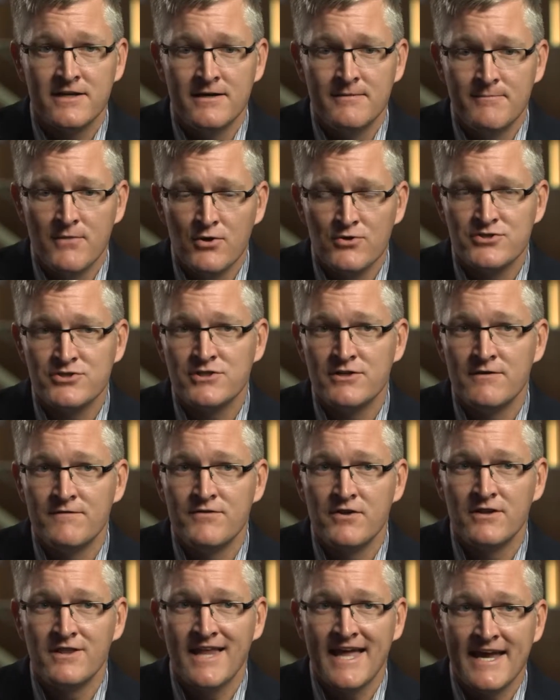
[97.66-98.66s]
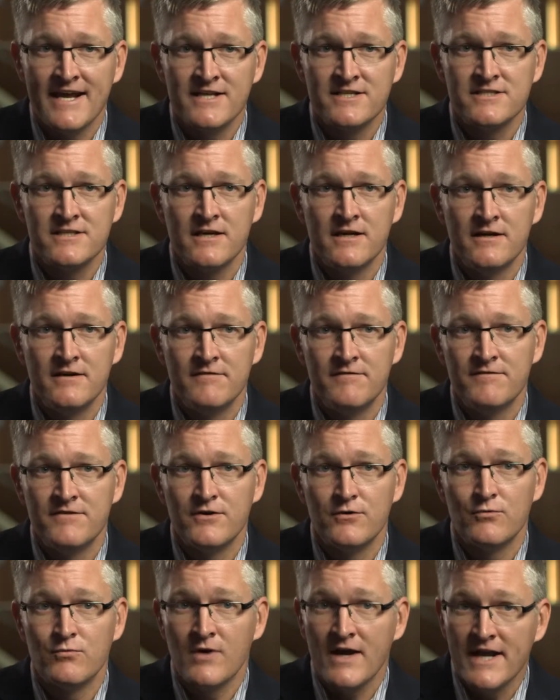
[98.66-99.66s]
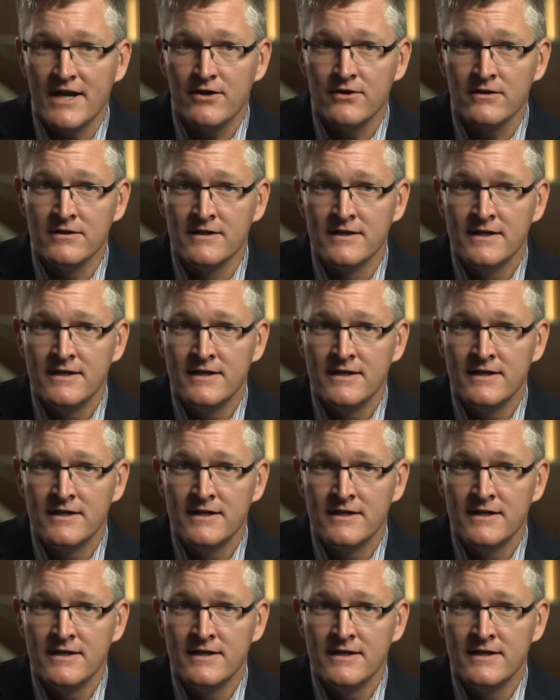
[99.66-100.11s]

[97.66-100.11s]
uh, most of the legs of the rail,